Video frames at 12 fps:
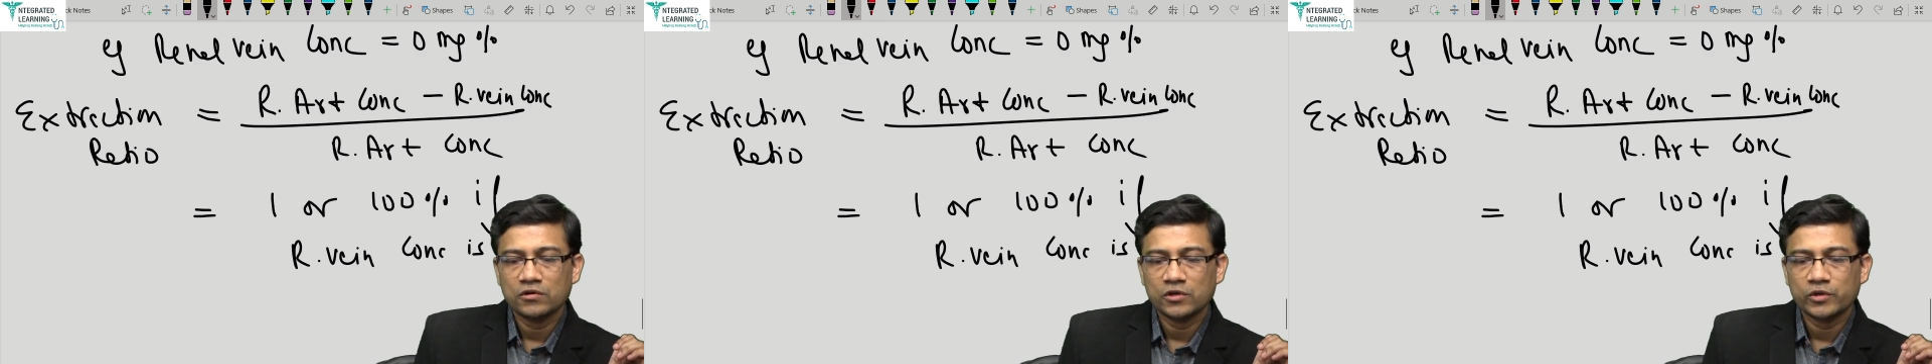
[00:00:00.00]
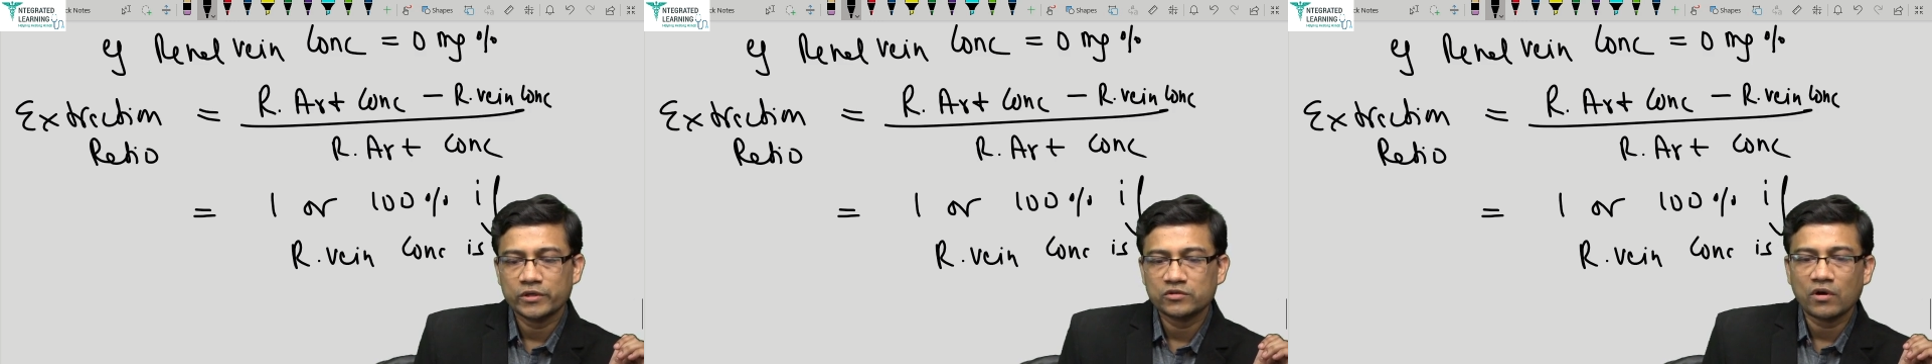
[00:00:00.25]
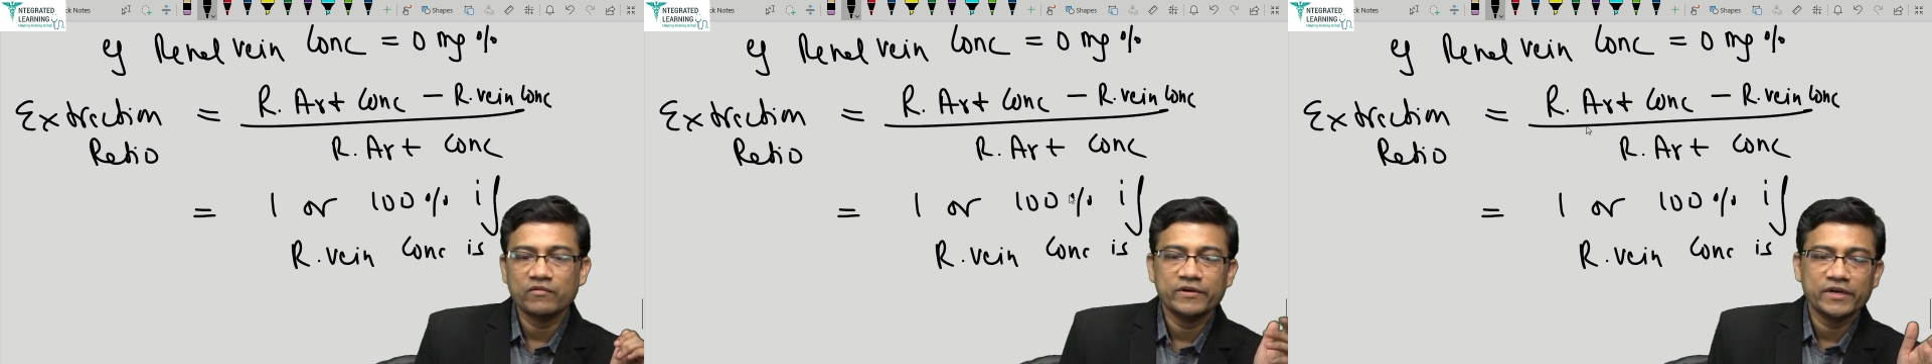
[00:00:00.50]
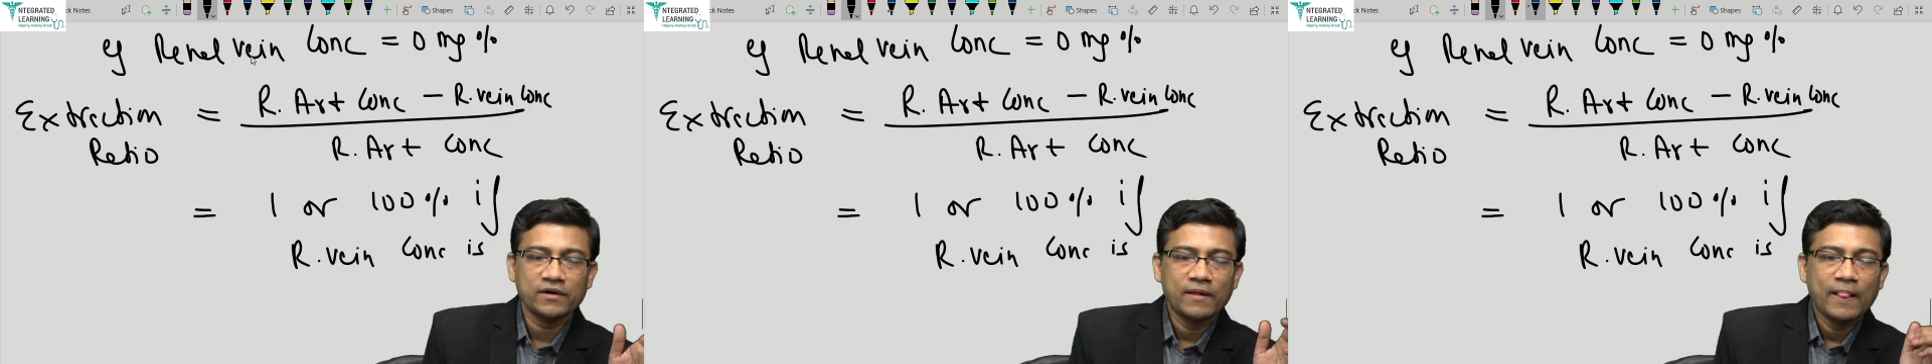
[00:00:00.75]
you can solve it
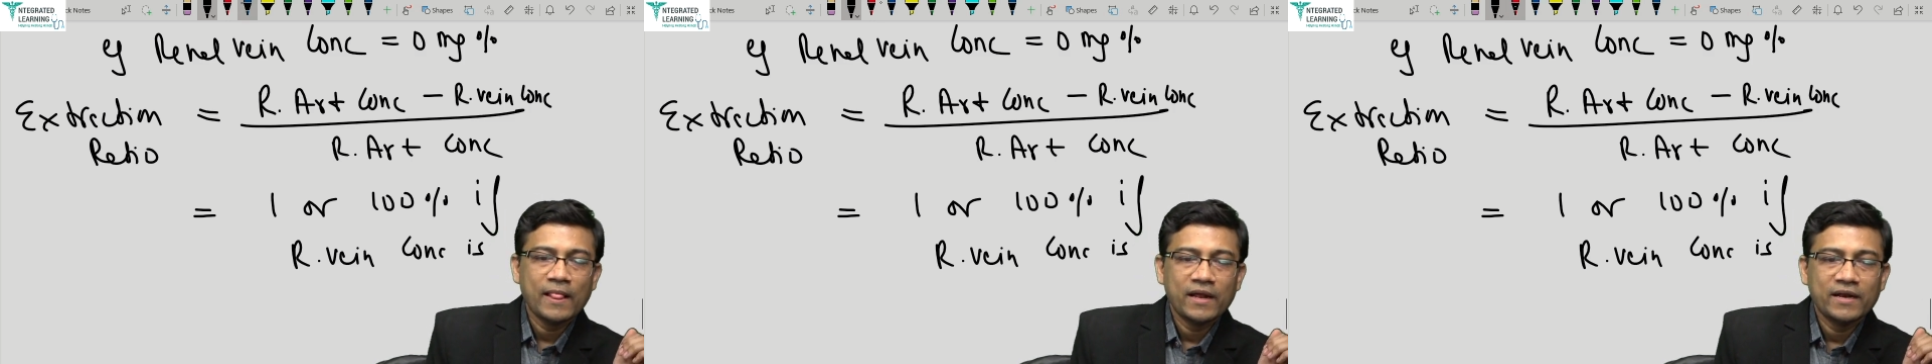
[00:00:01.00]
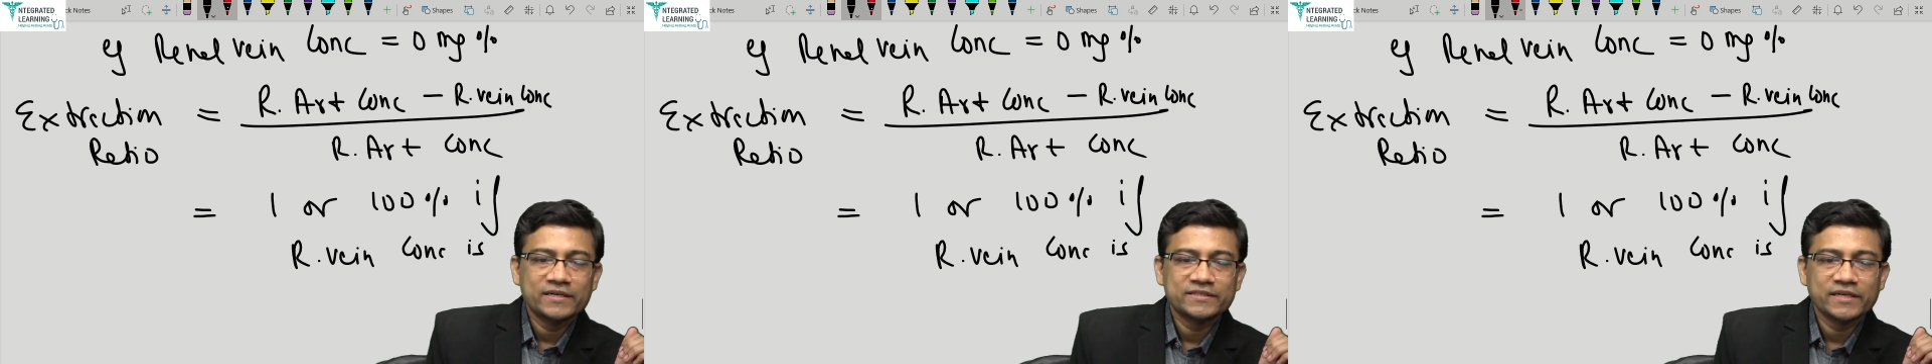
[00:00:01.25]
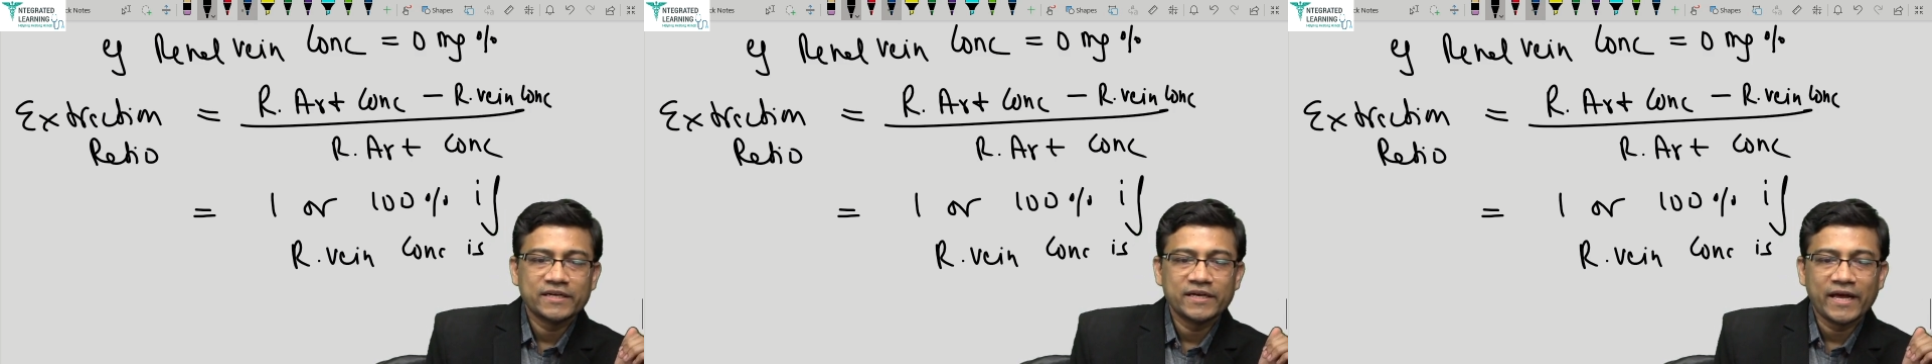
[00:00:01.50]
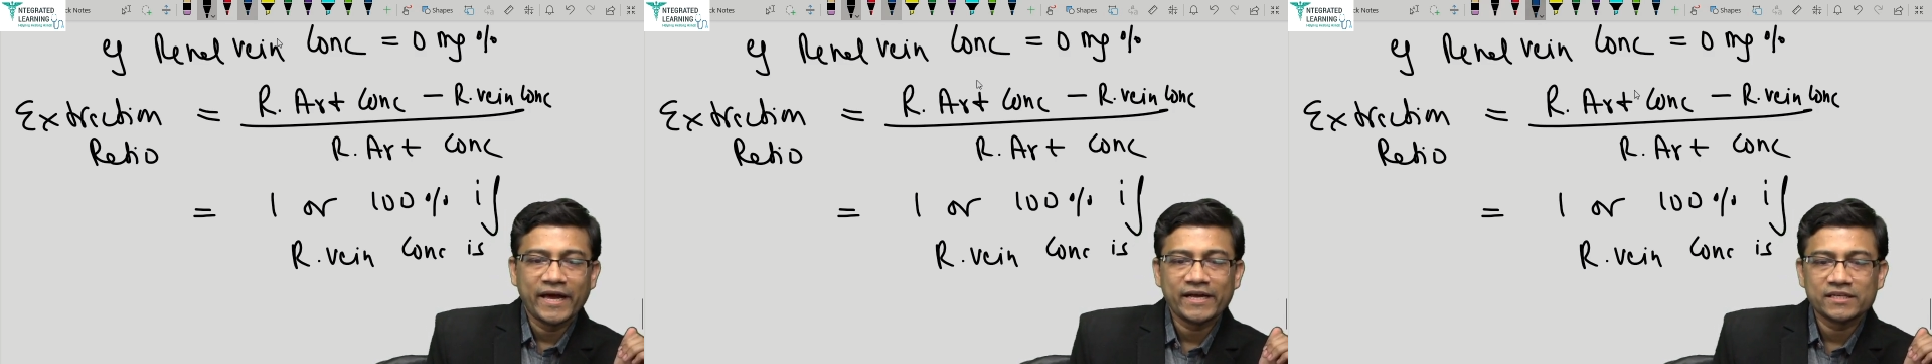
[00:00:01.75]
now. Let's take it
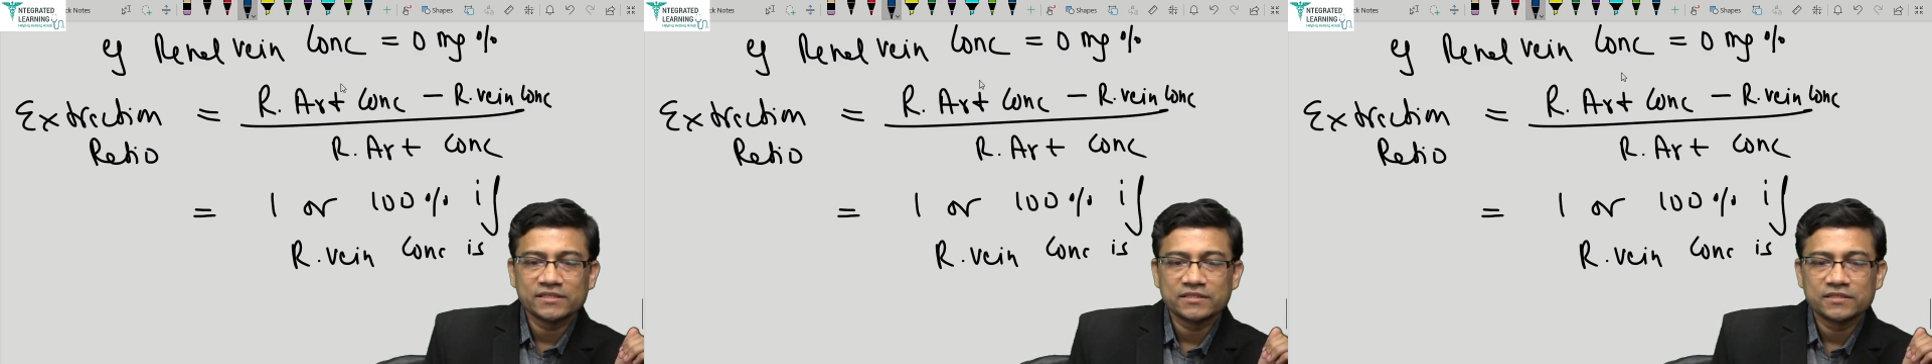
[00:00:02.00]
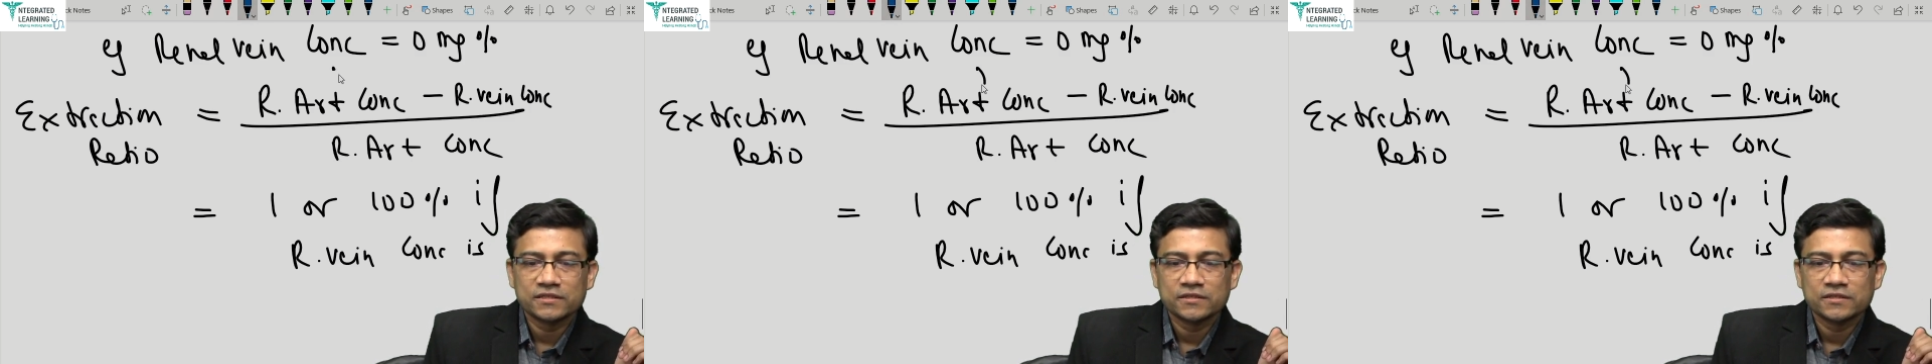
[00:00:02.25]
X,